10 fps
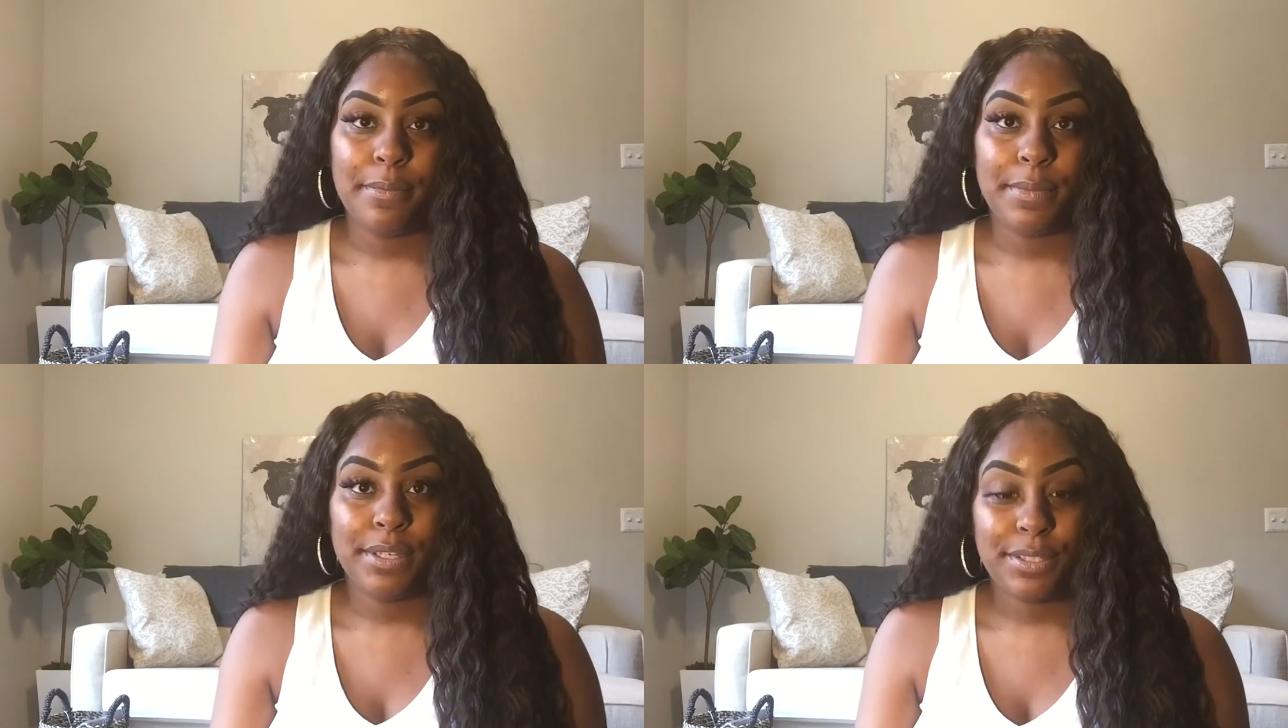
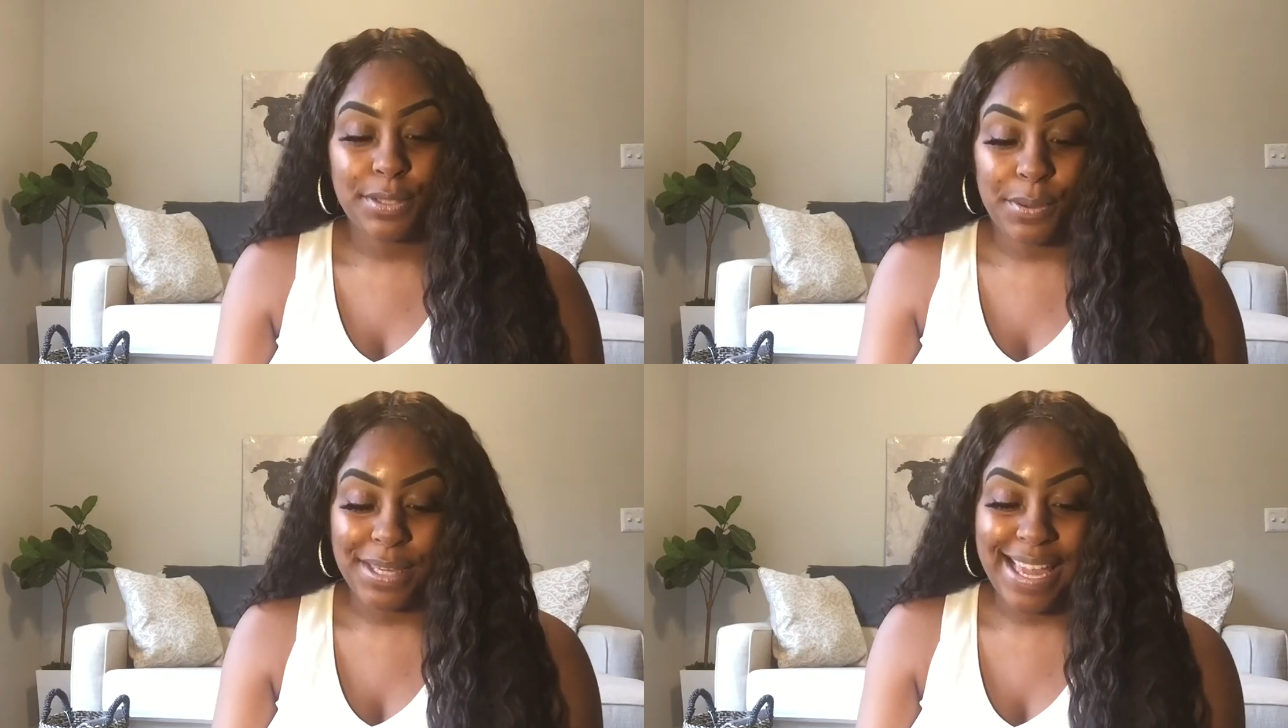
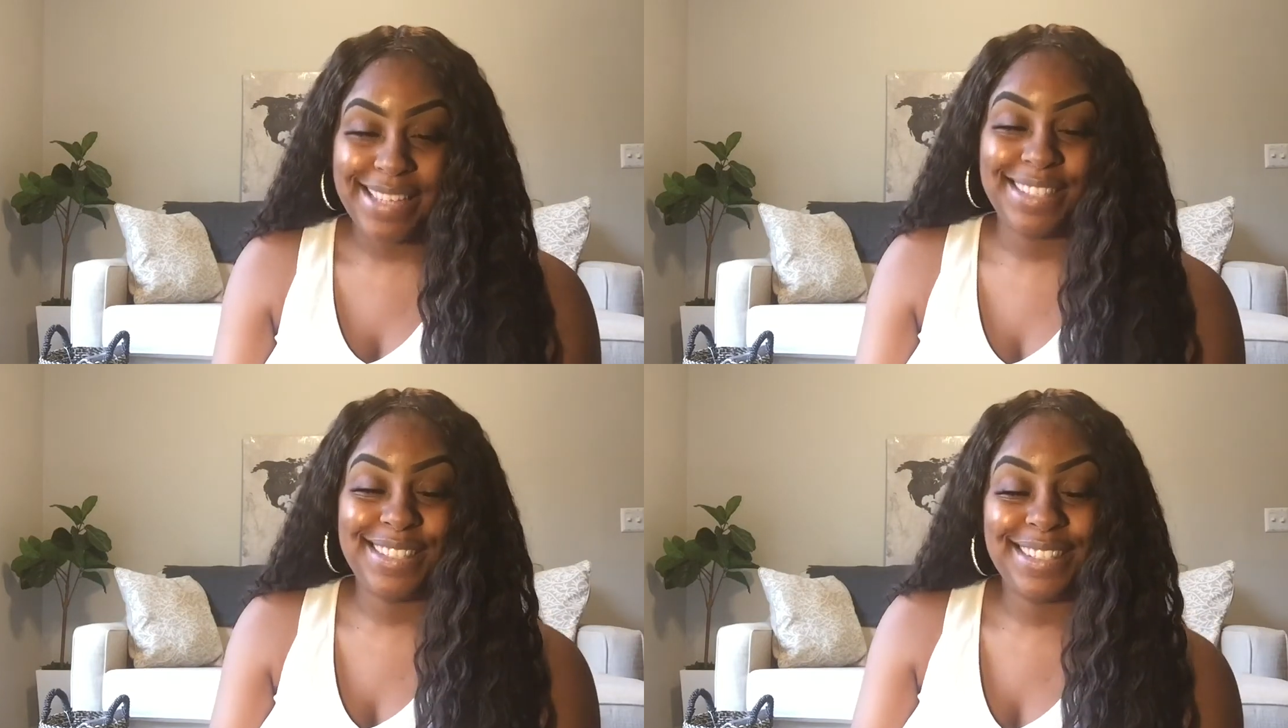So
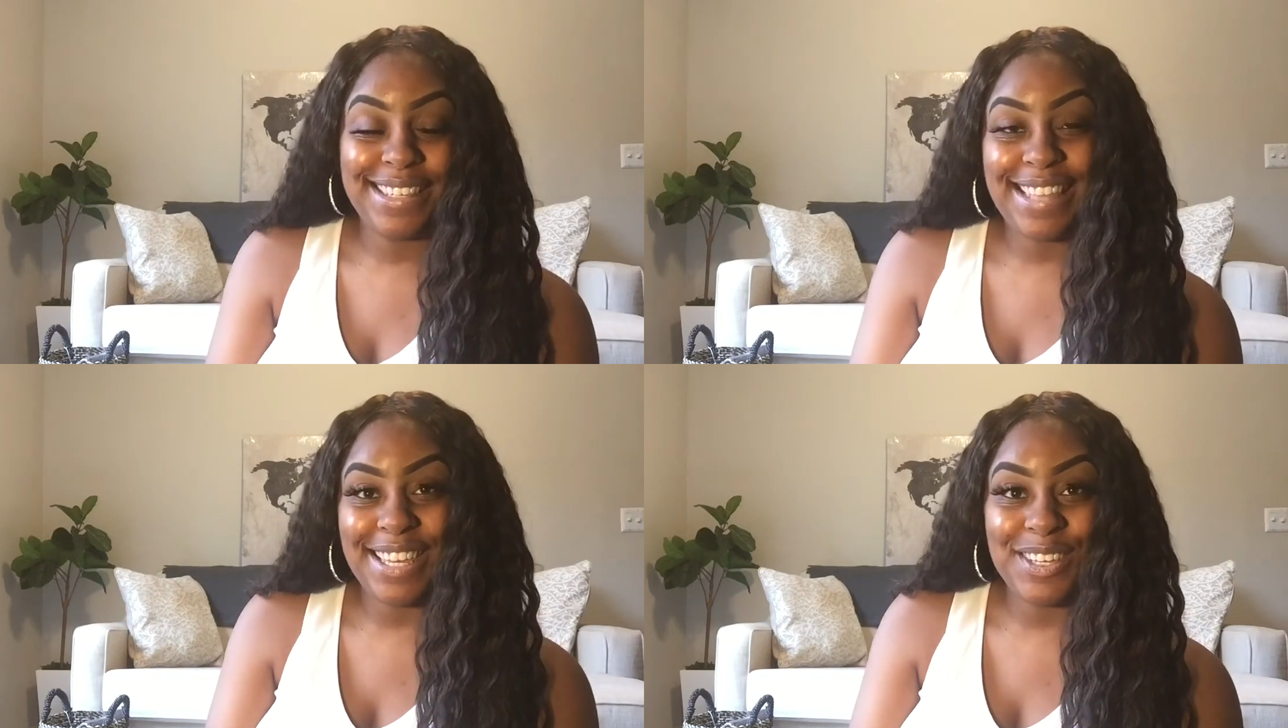yes,
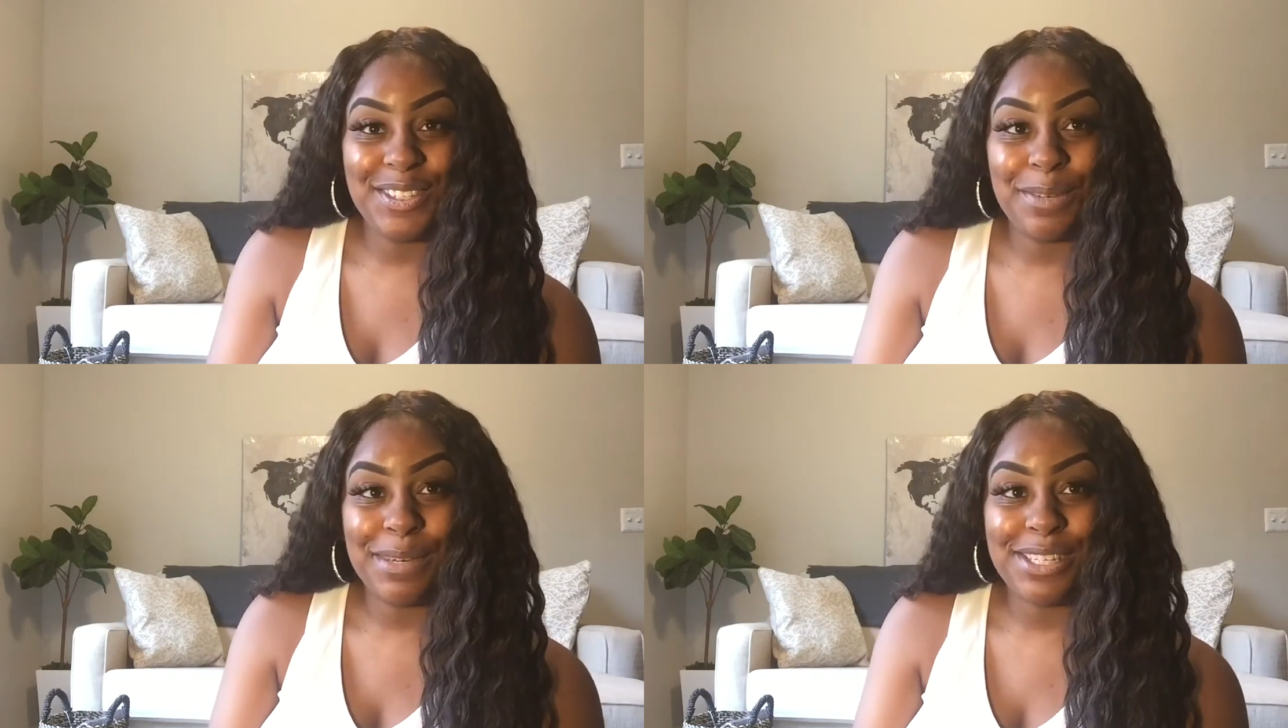thank you
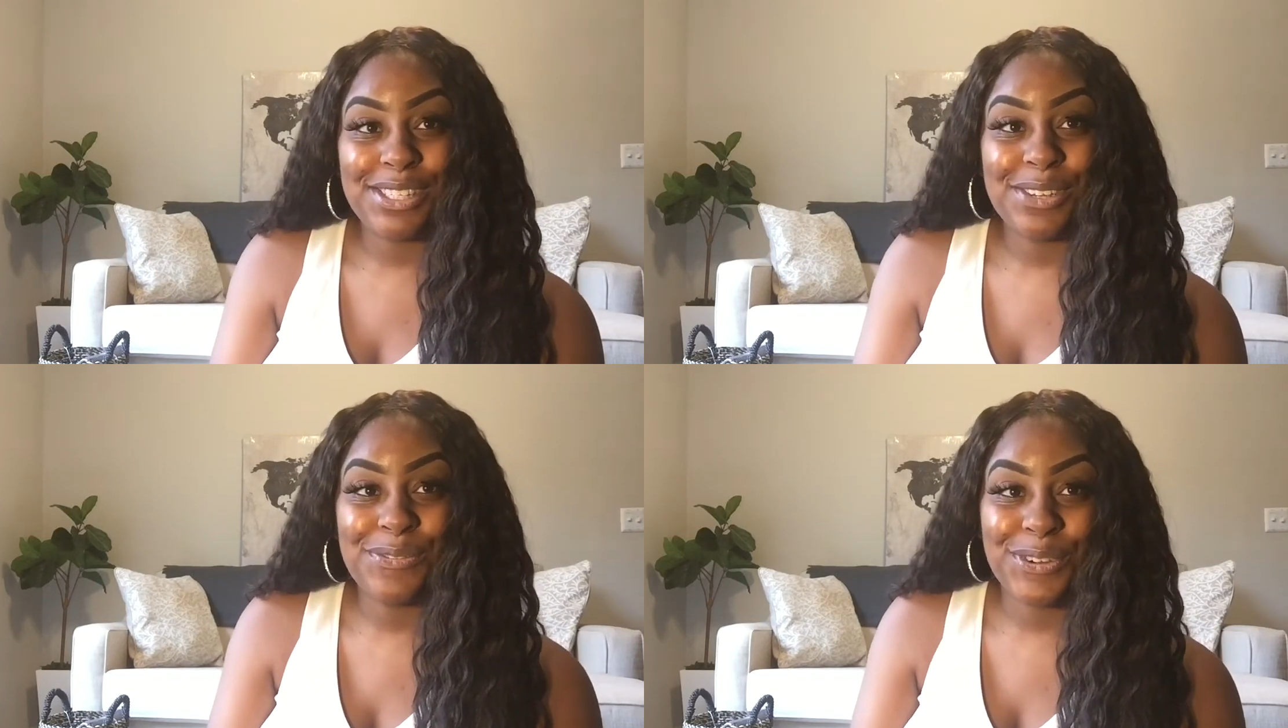so
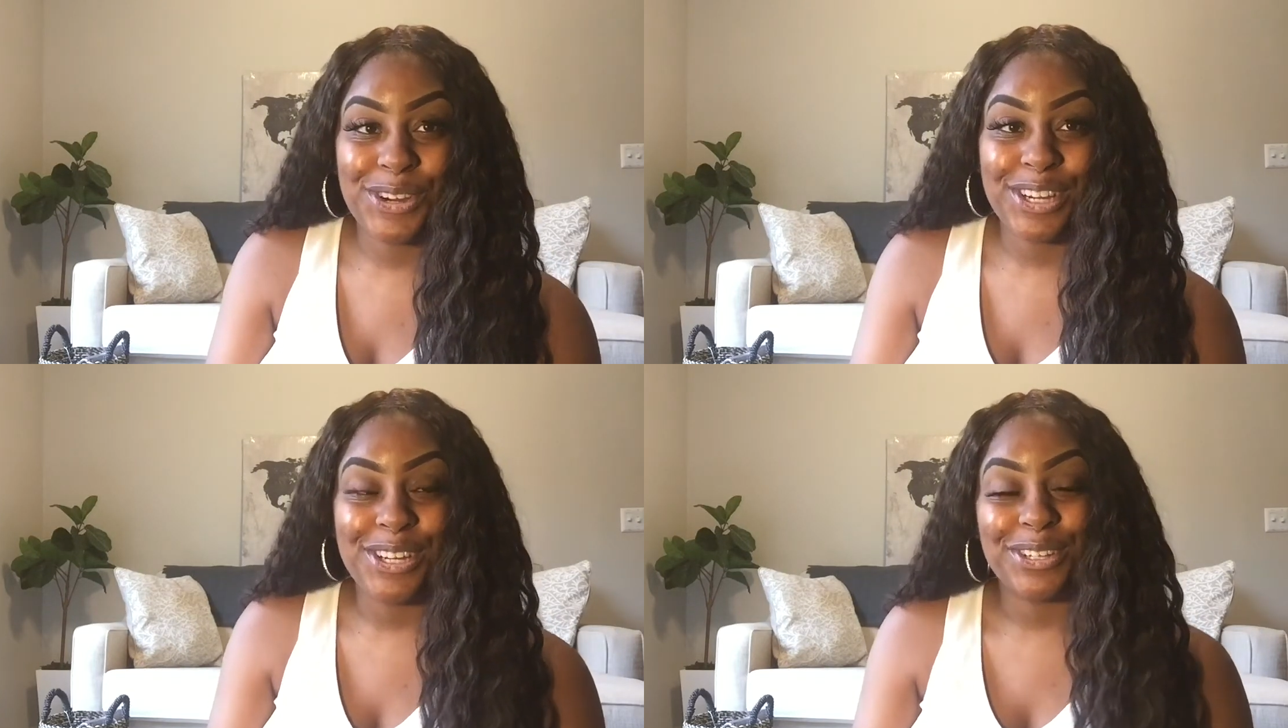much
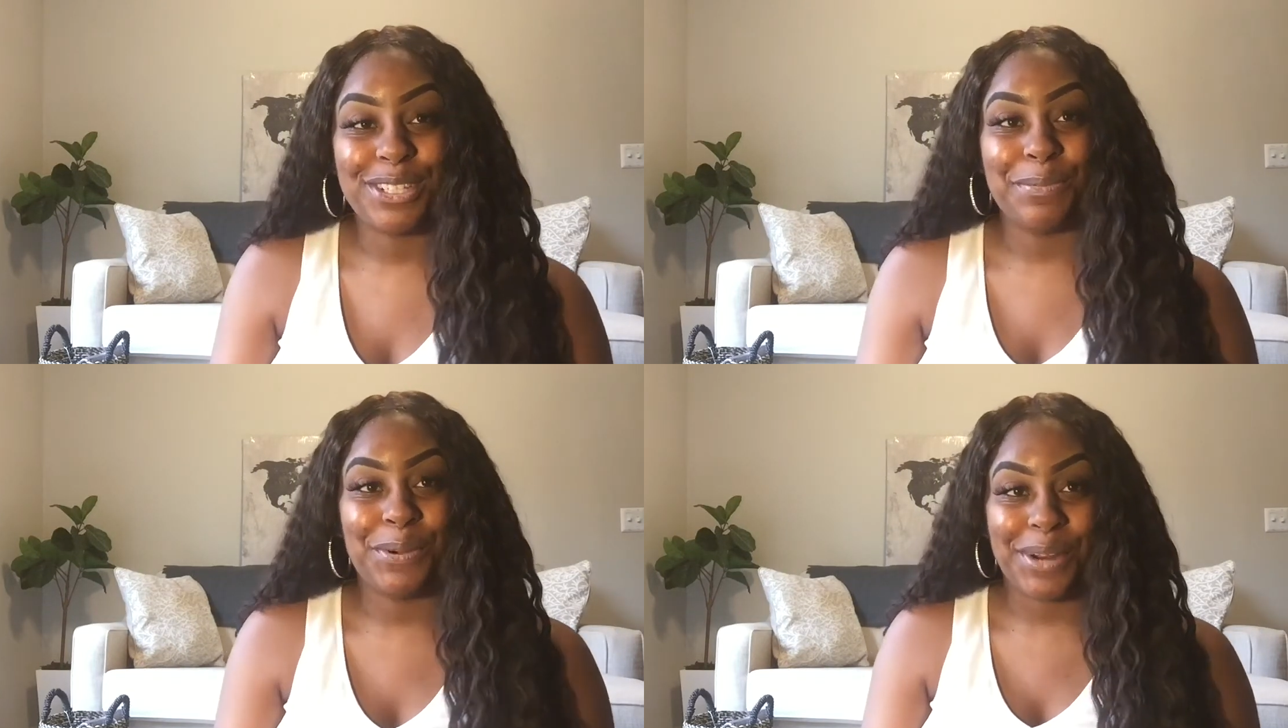for your
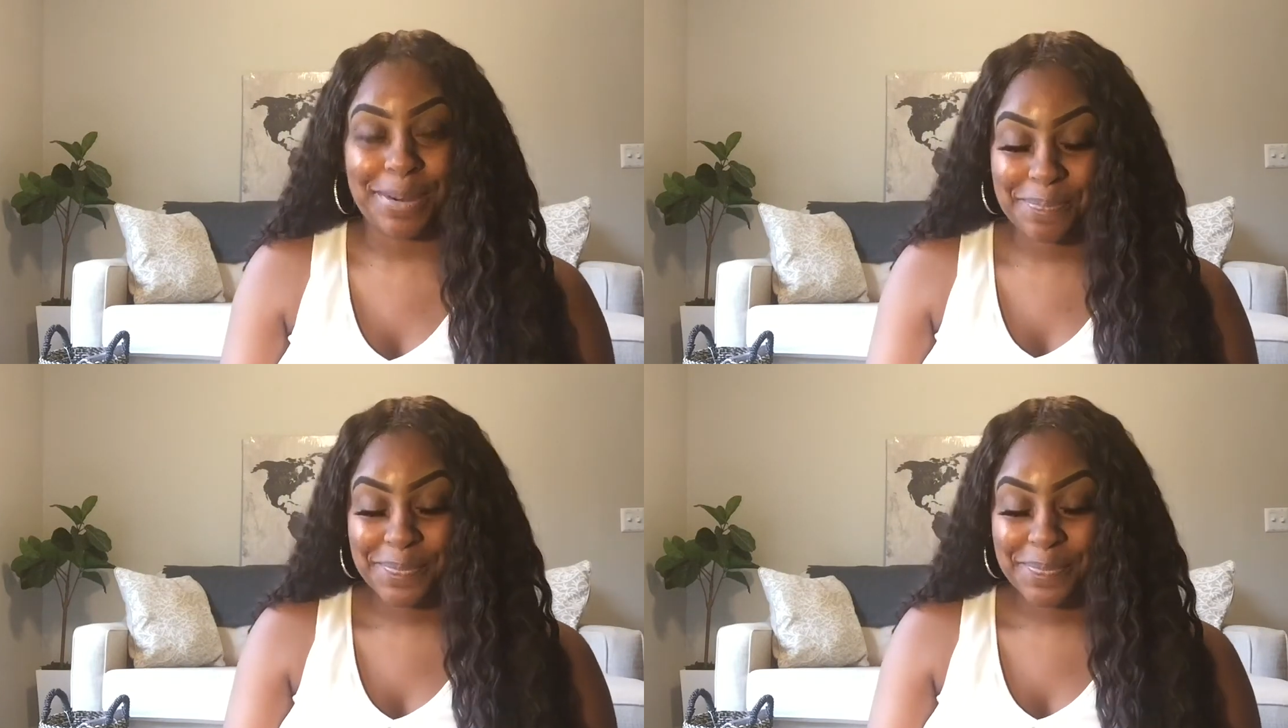support.